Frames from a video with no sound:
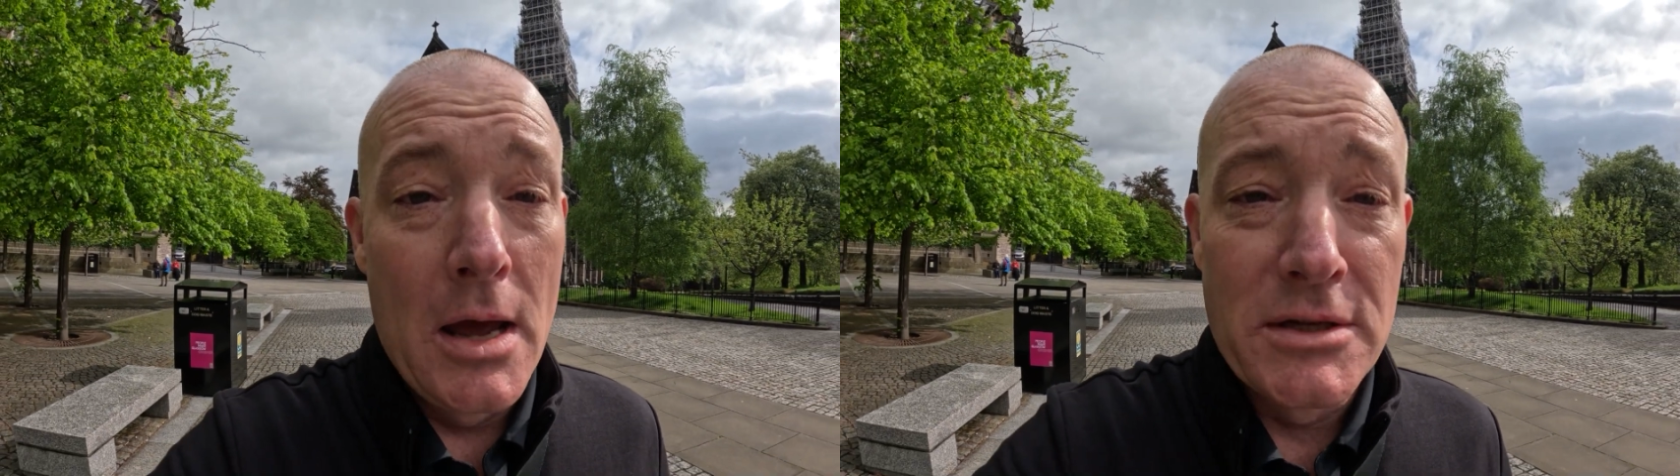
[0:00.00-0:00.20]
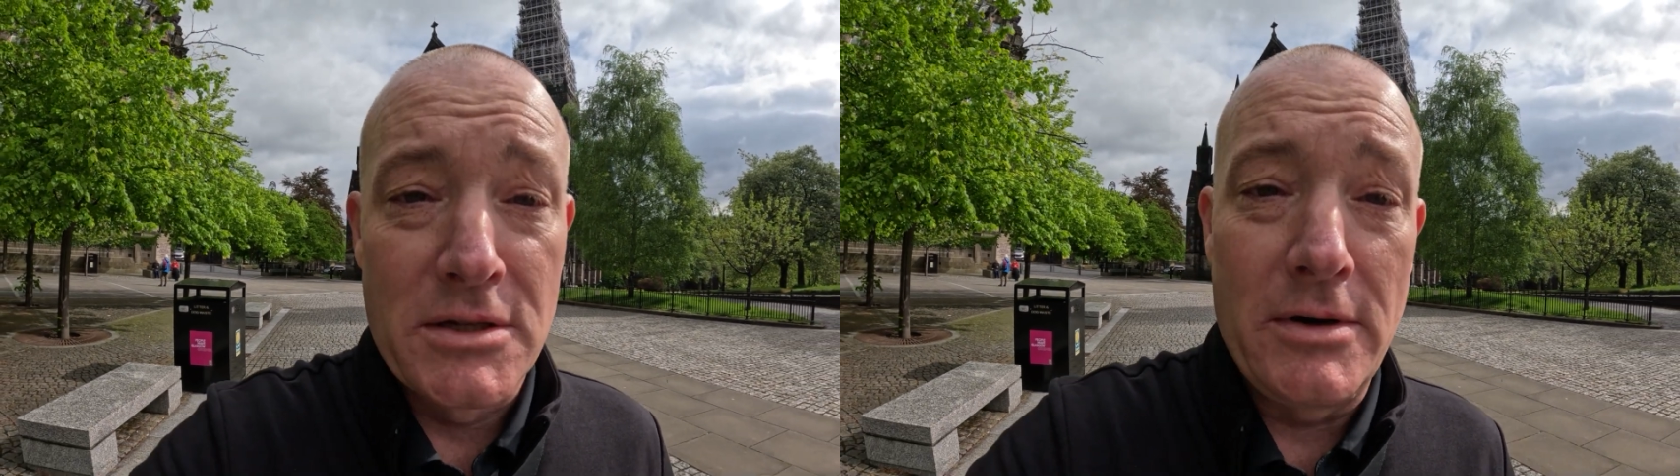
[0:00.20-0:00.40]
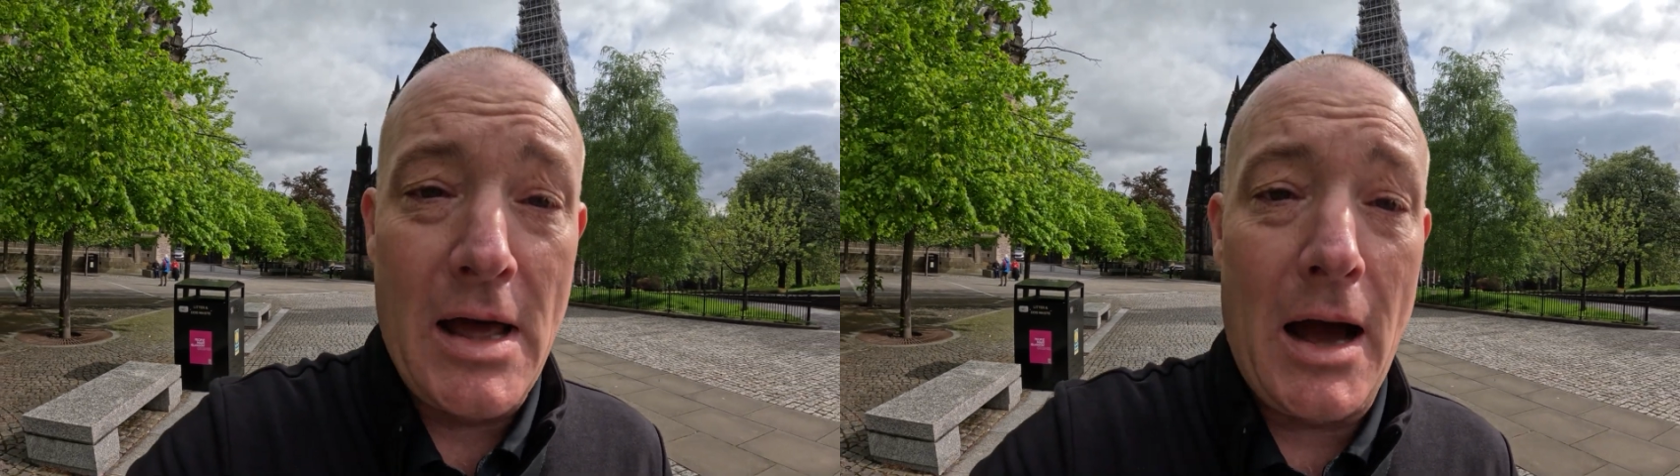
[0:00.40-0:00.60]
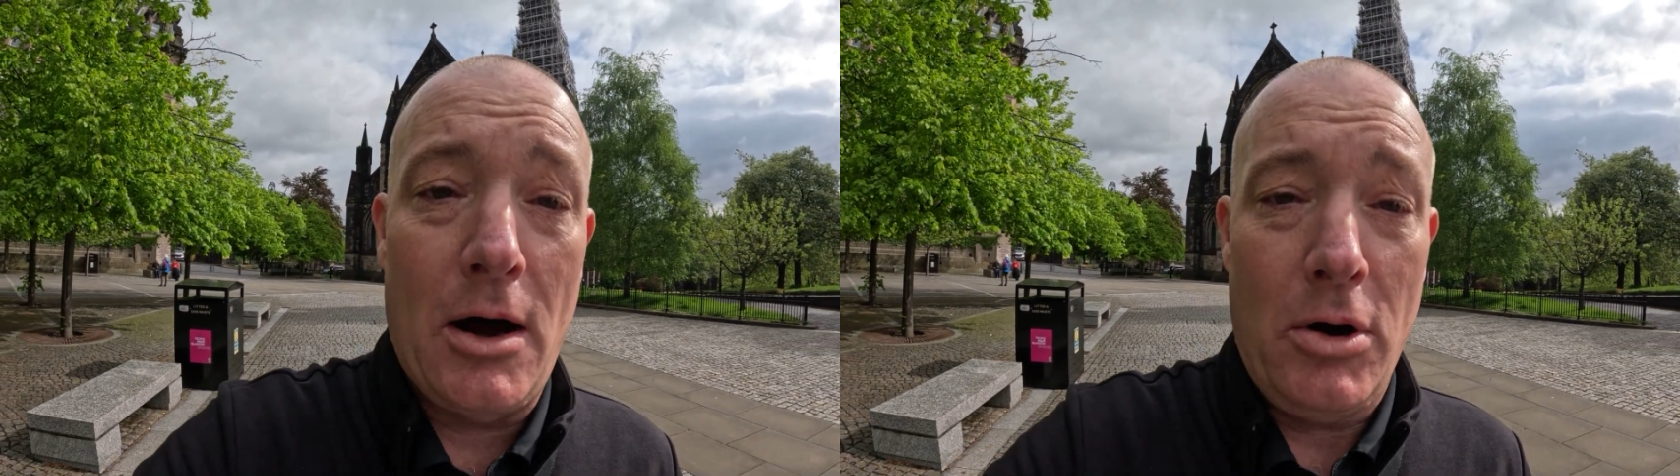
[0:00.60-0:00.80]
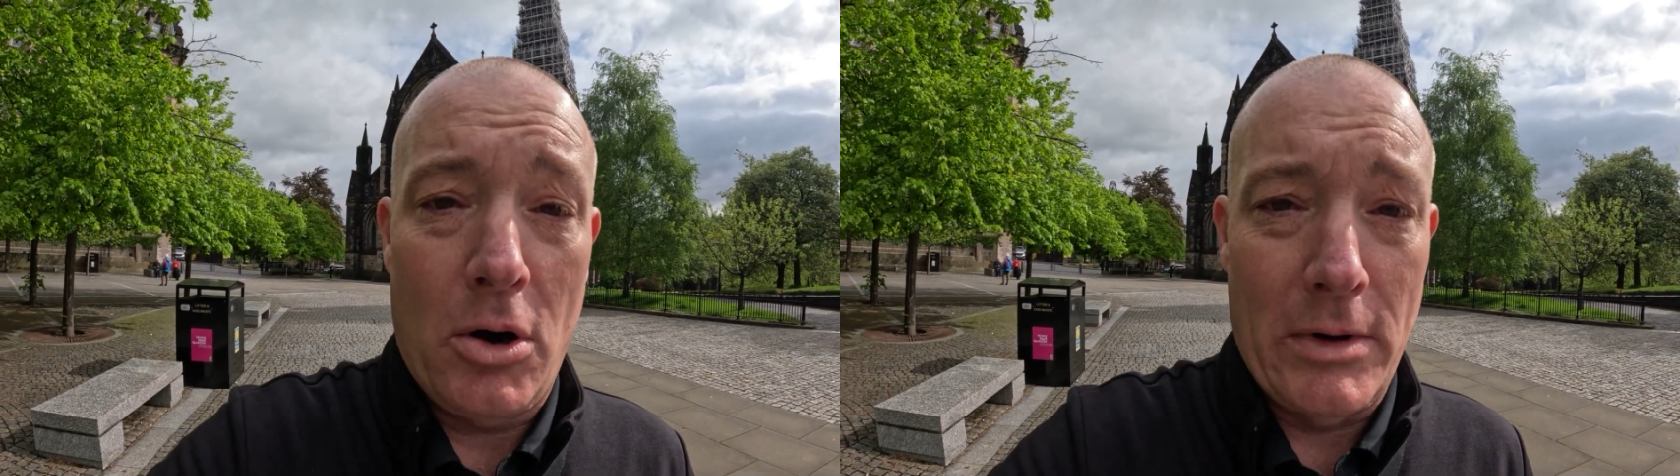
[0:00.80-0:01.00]
So
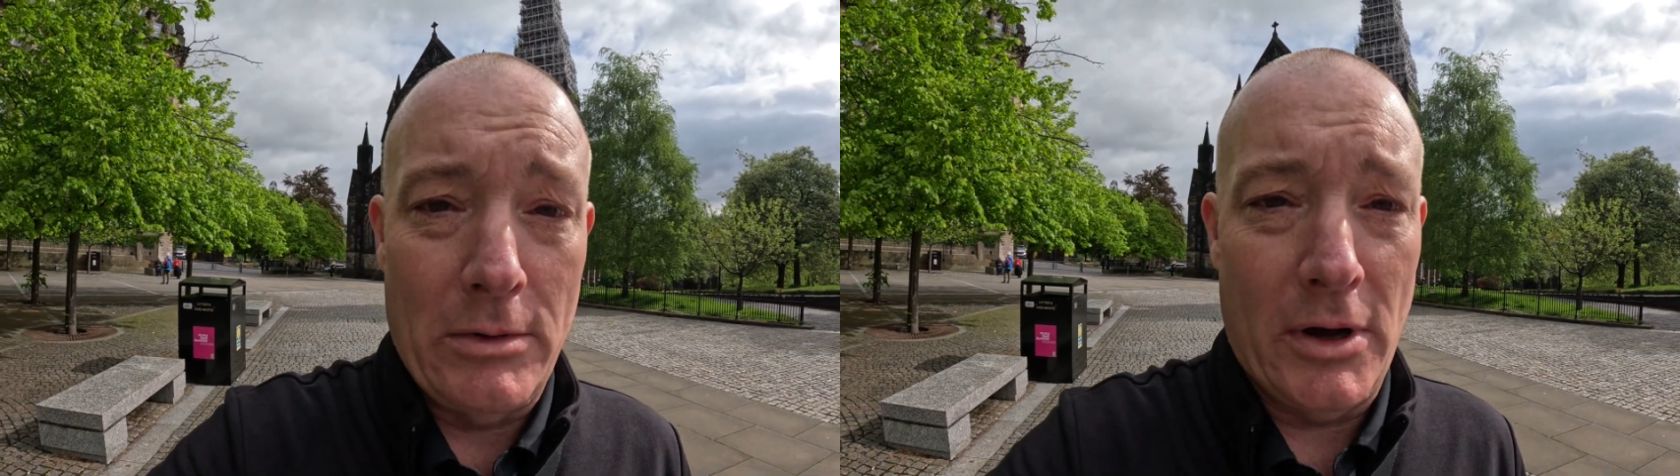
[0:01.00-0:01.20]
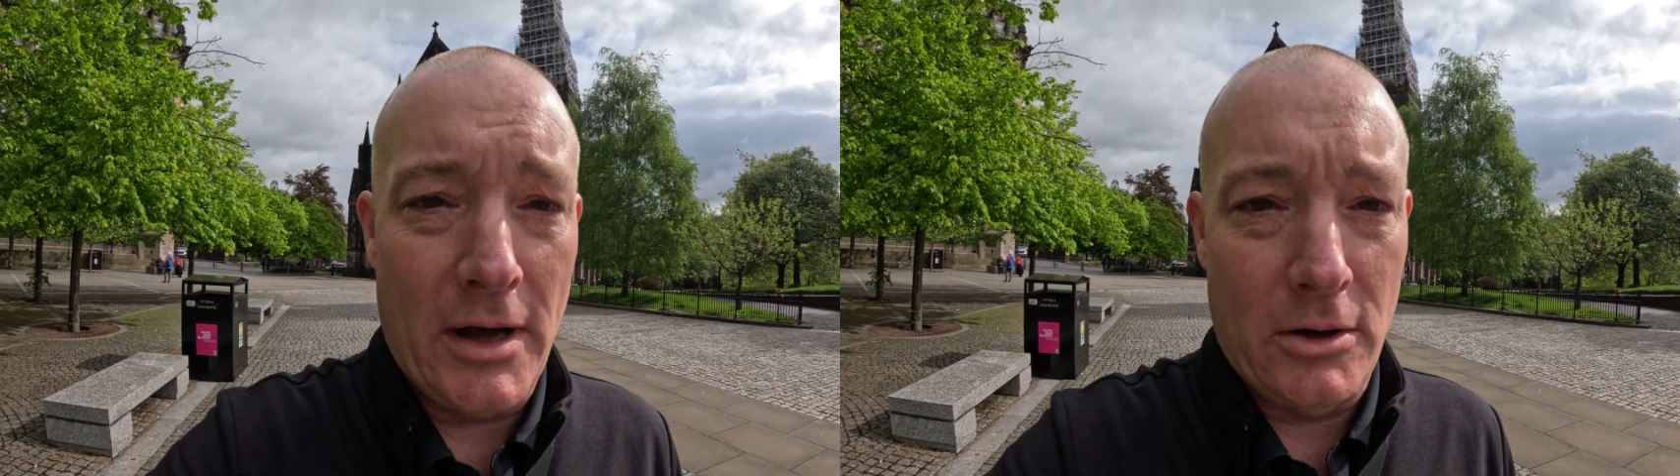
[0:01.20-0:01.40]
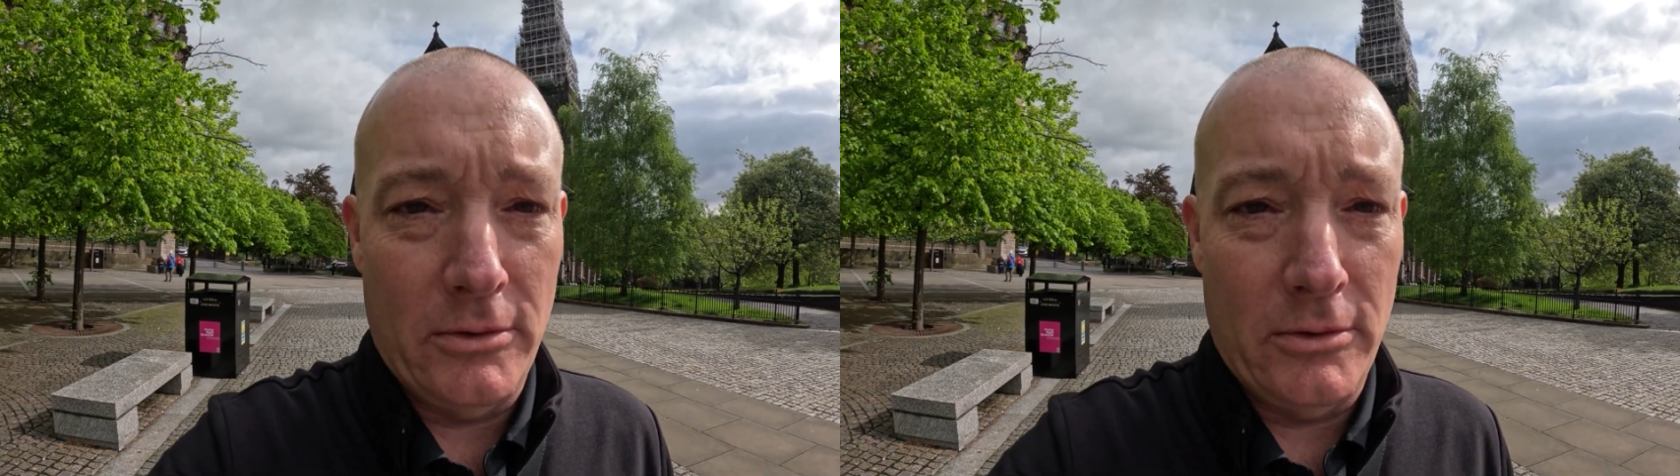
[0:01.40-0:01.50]
now we will head